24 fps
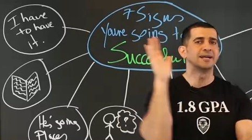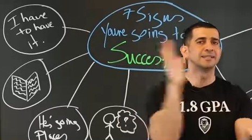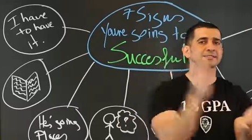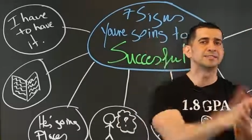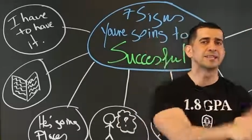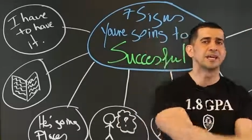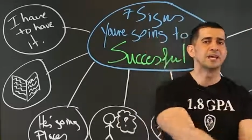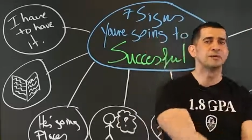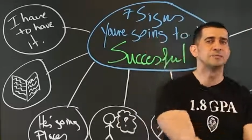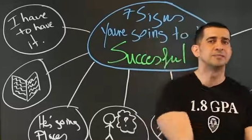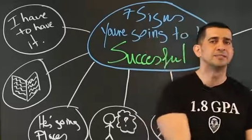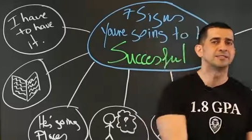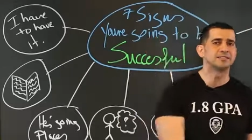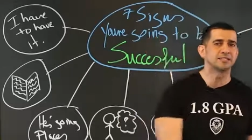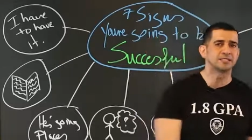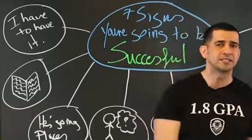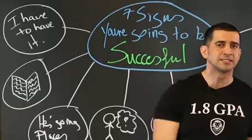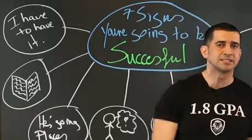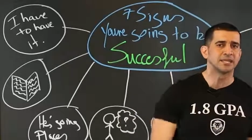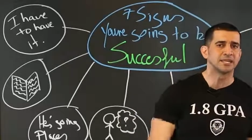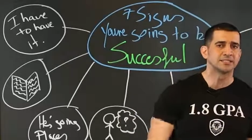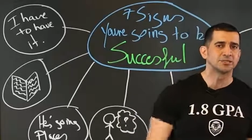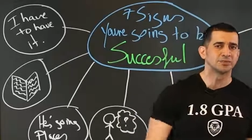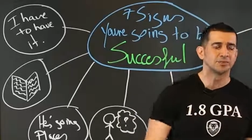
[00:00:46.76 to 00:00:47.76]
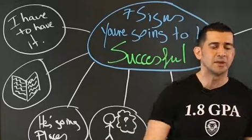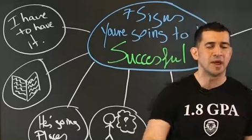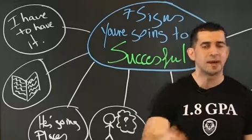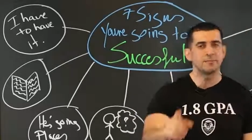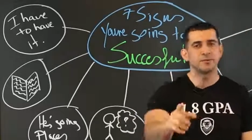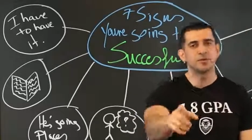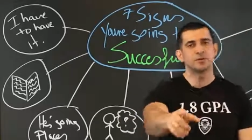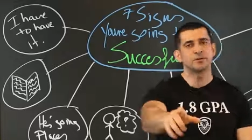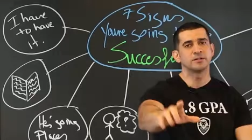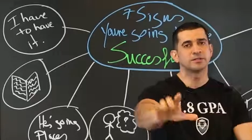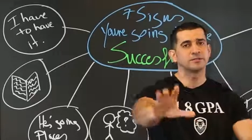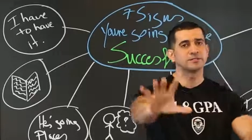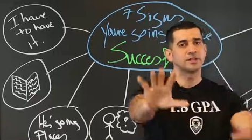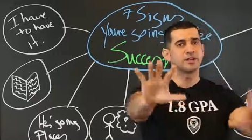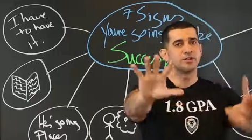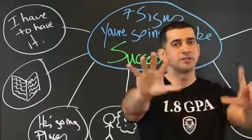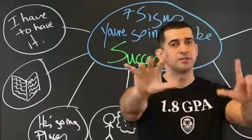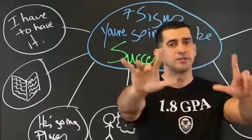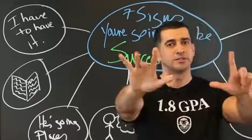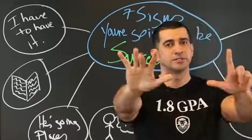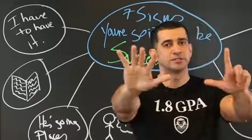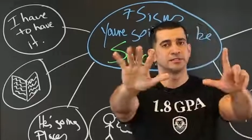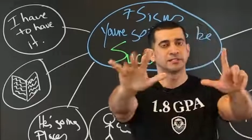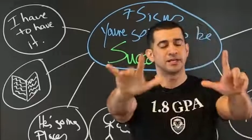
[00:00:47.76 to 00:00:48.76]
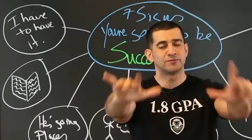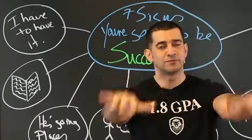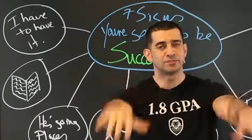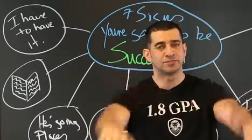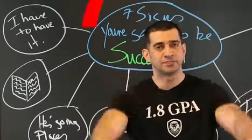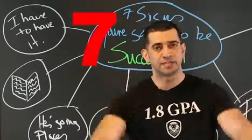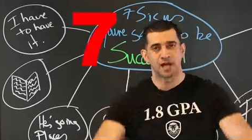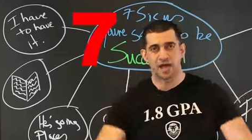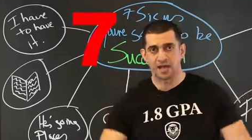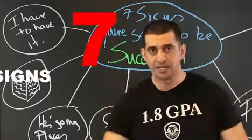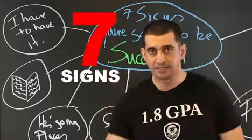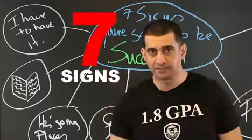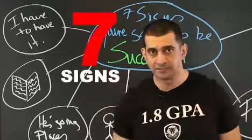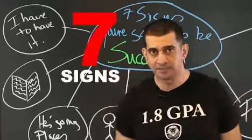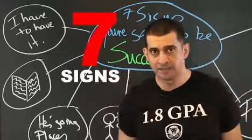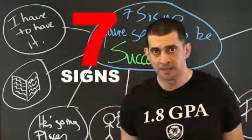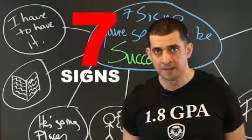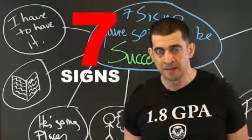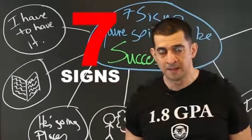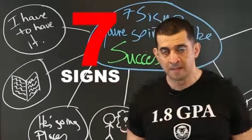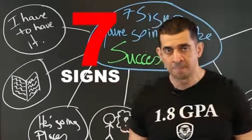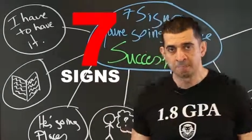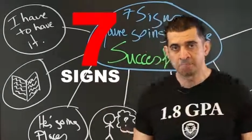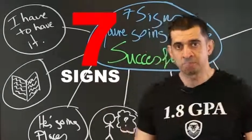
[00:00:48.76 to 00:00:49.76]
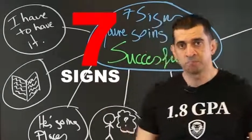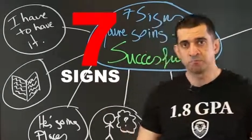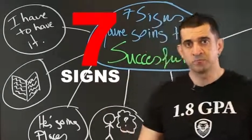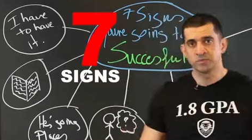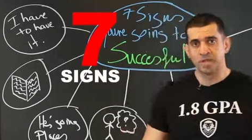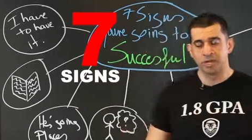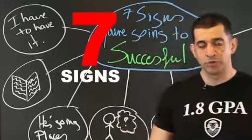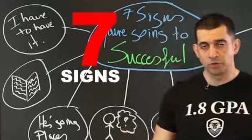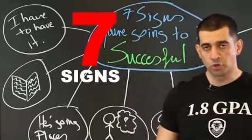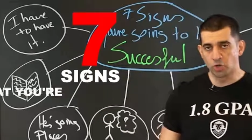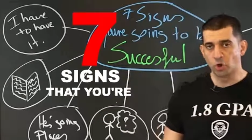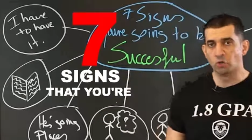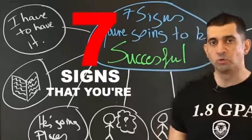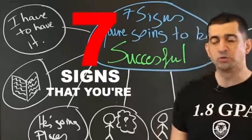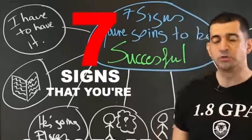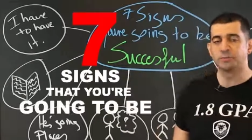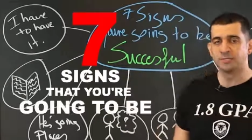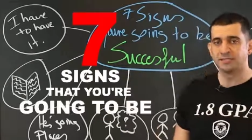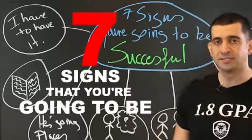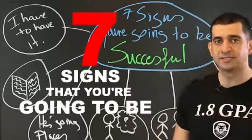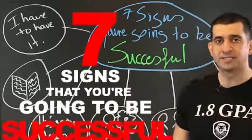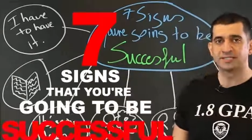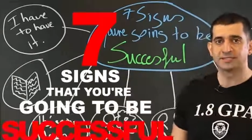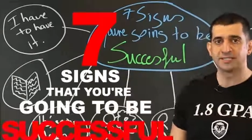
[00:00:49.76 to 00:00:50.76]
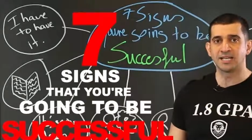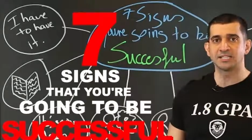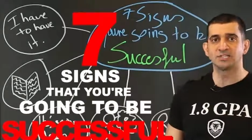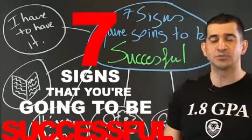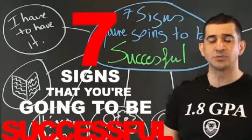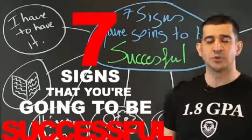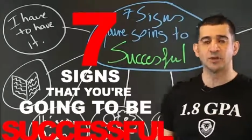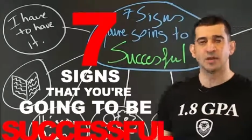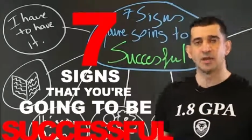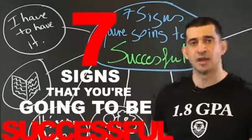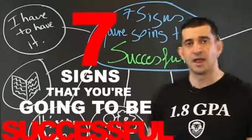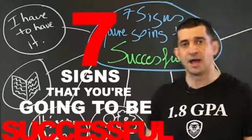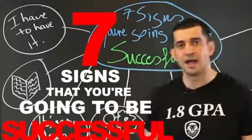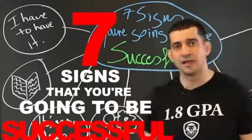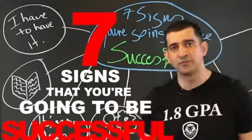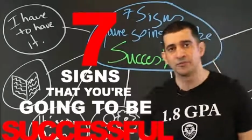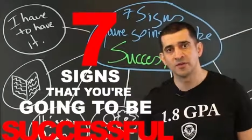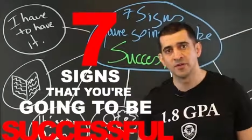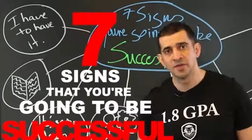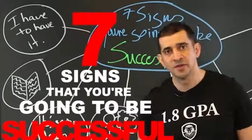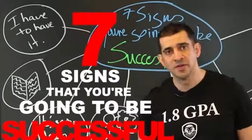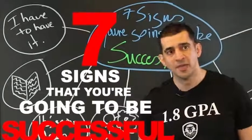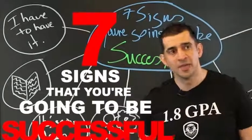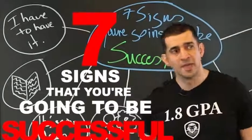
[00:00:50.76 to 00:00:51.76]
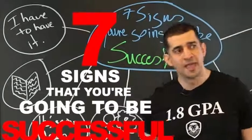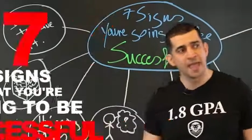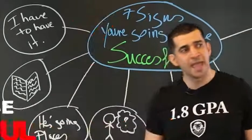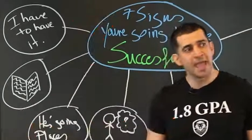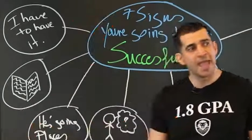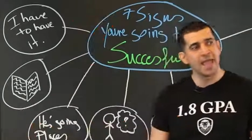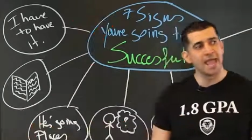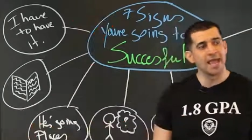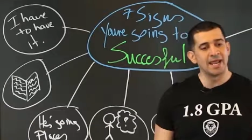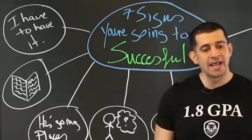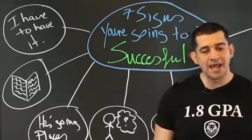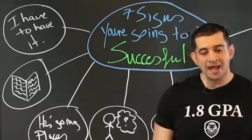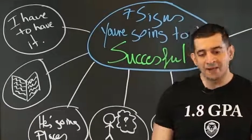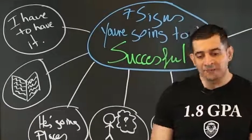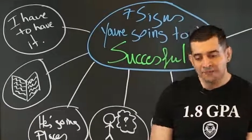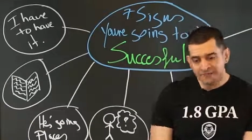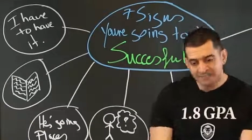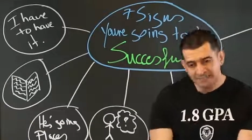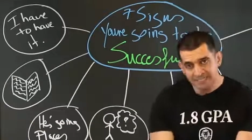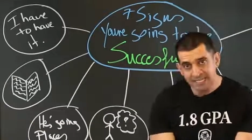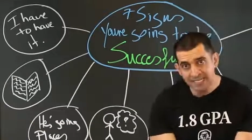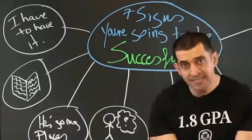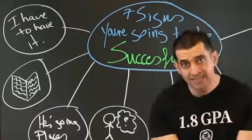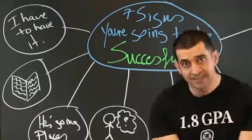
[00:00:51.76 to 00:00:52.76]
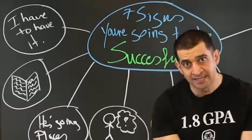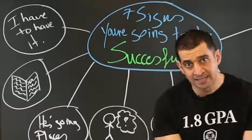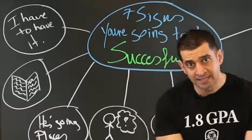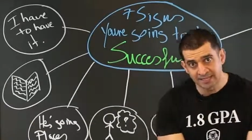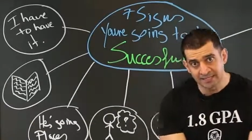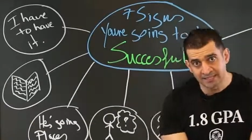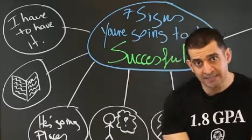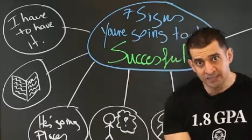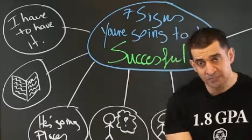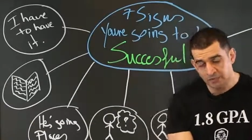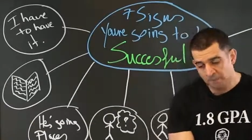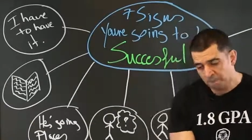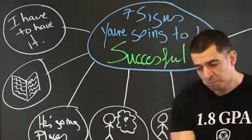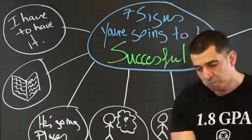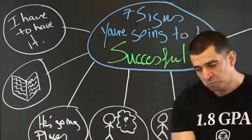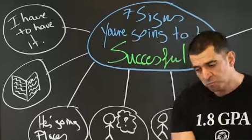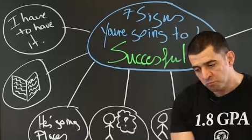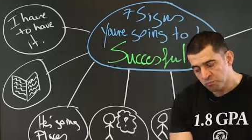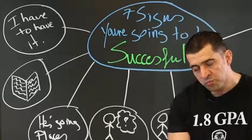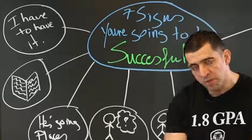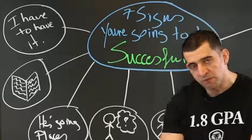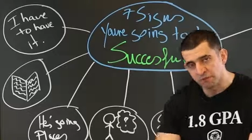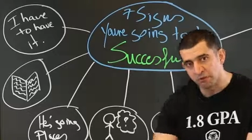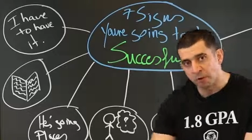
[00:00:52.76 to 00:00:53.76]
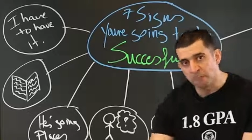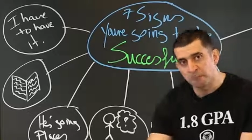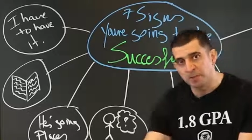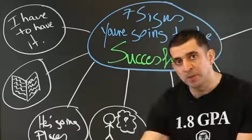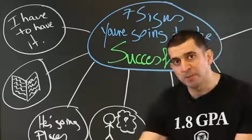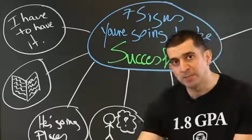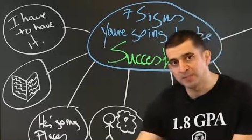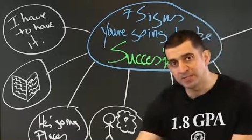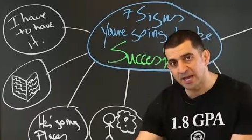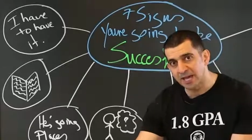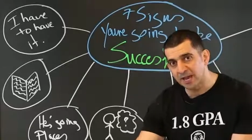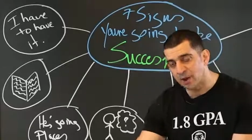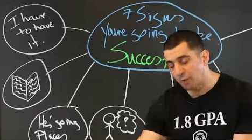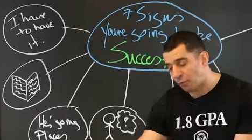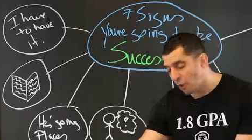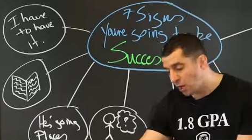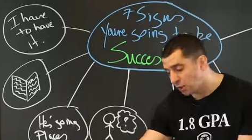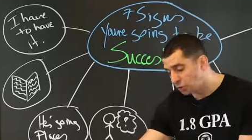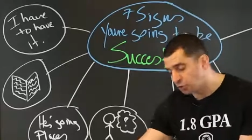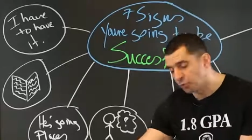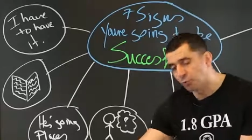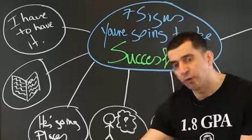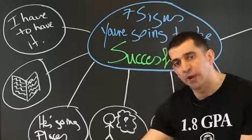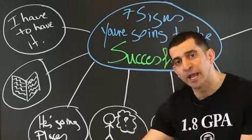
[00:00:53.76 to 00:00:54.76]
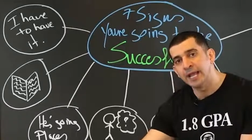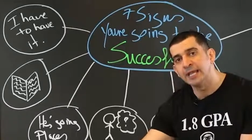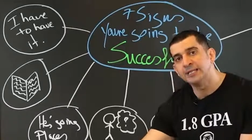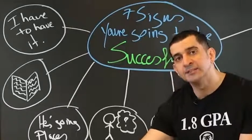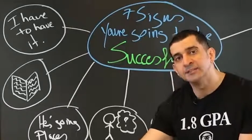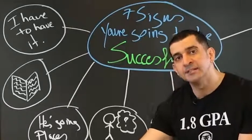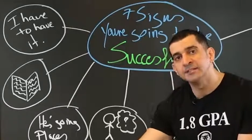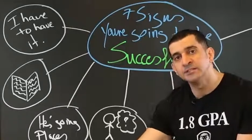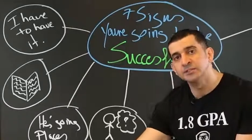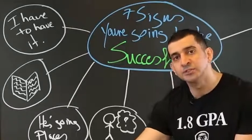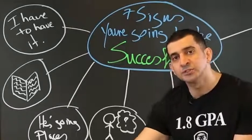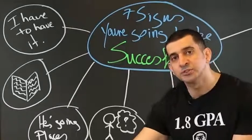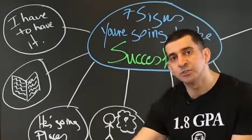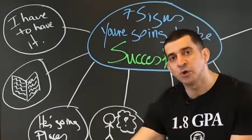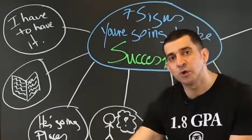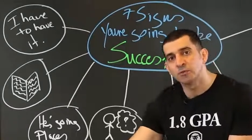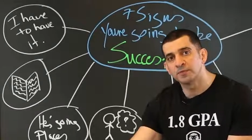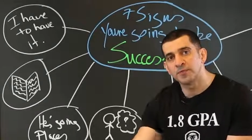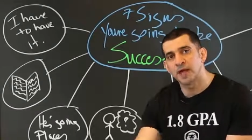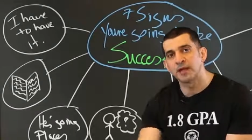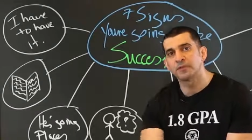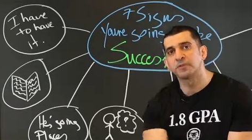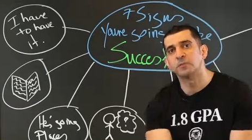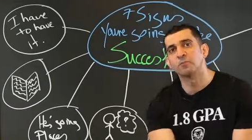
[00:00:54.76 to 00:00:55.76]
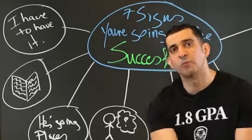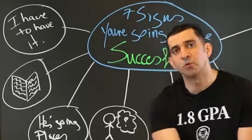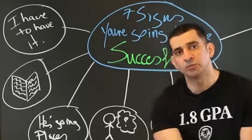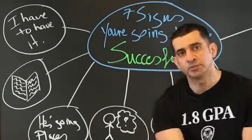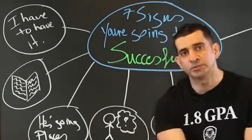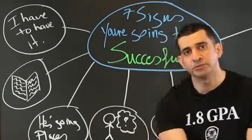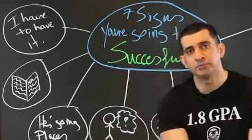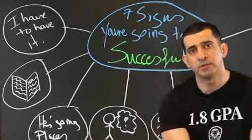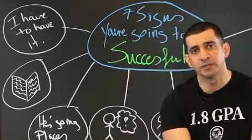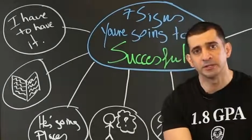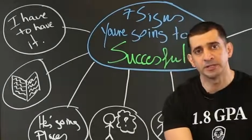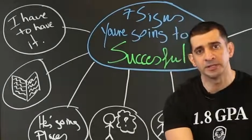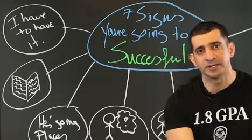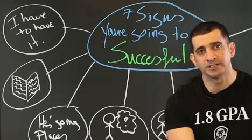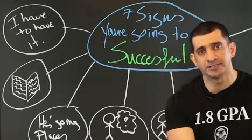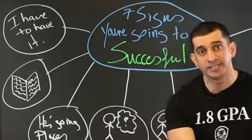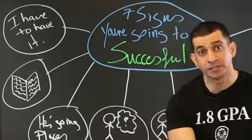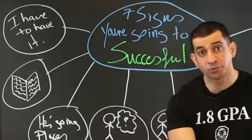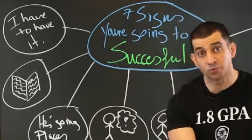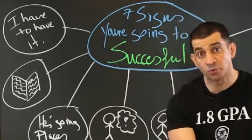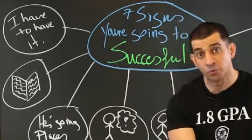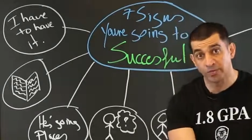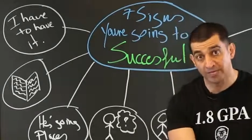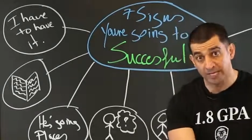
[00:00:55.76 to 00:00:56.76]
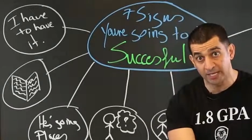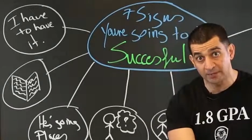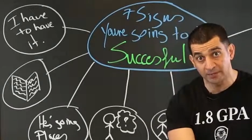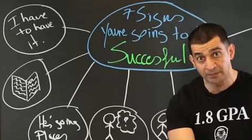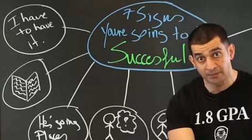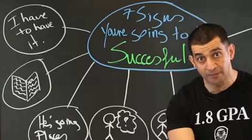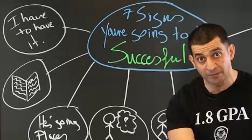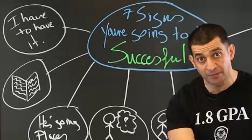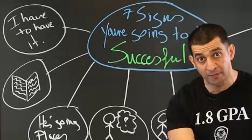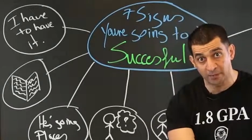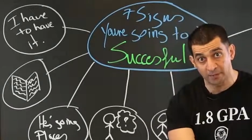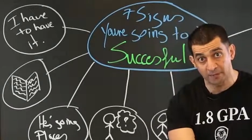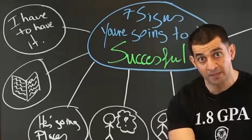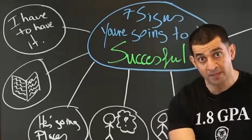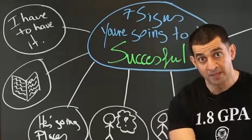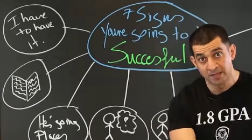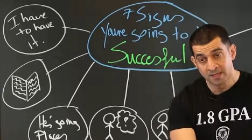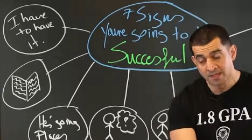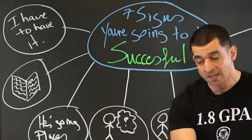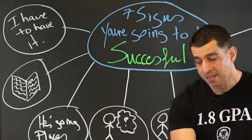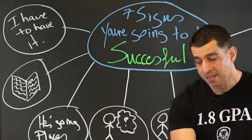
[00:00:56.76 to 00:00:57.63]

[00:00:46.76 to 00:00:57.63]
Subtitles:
that's going to be successful? I'm here to tell you there are 7 signs that you're going to be successful in life. And I've seen this from people that I watch who were 18 years old, now they're multimillionaires at 28 years old.